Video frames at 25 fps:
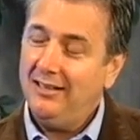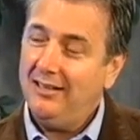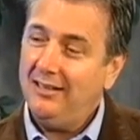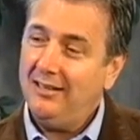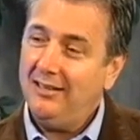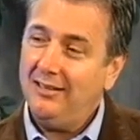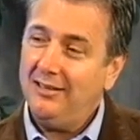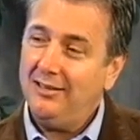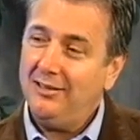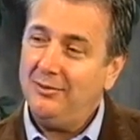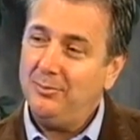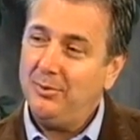
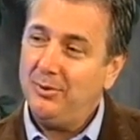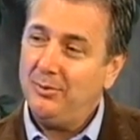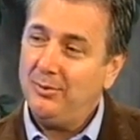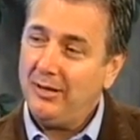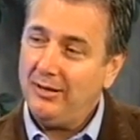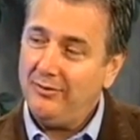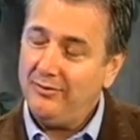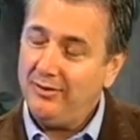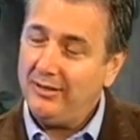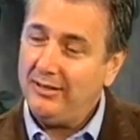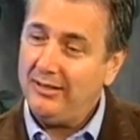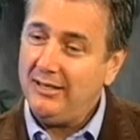Uh, but we
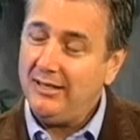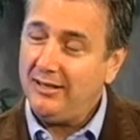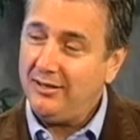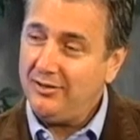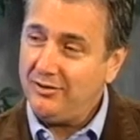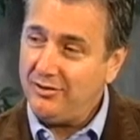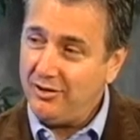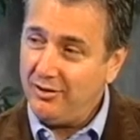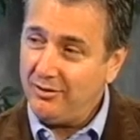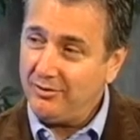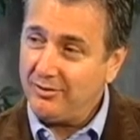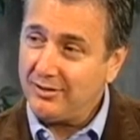have a uh, Deacon
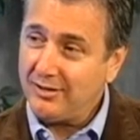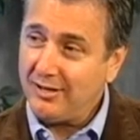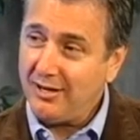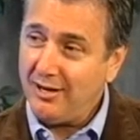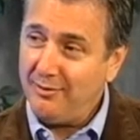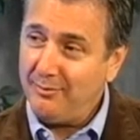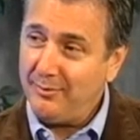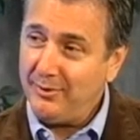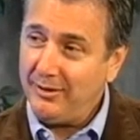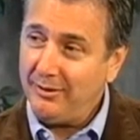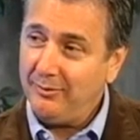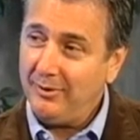Jones
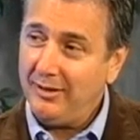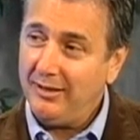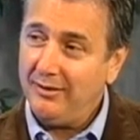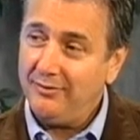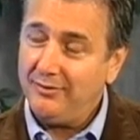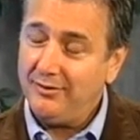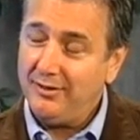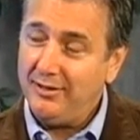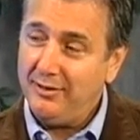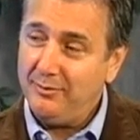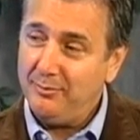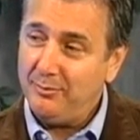coming. We
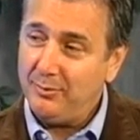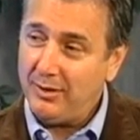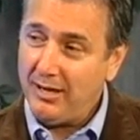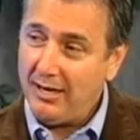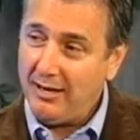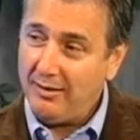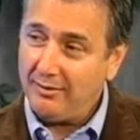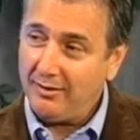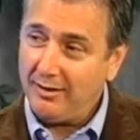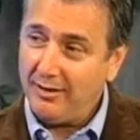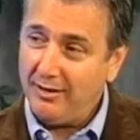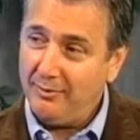have Tim
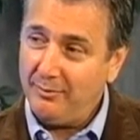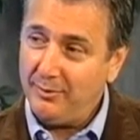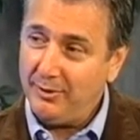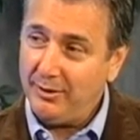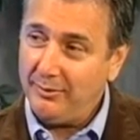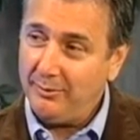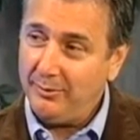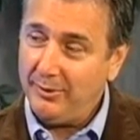Brown coming.